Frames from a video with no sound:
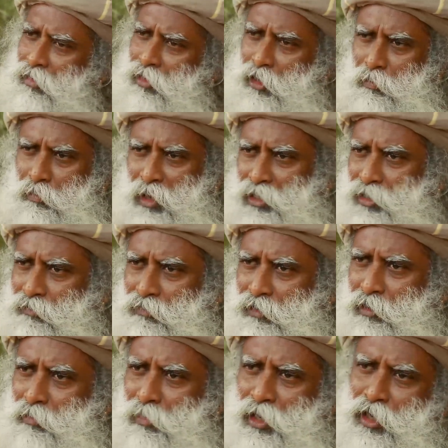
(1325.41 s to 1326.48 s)
the better
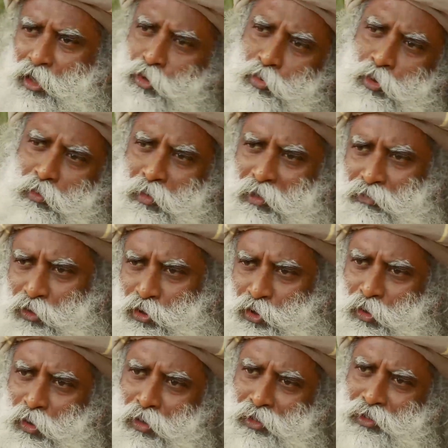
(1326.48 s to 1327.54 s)
filmmaker you would be for
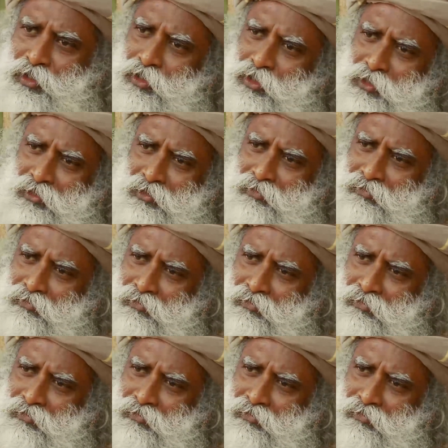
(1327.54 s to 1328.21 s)
sure, isn't it?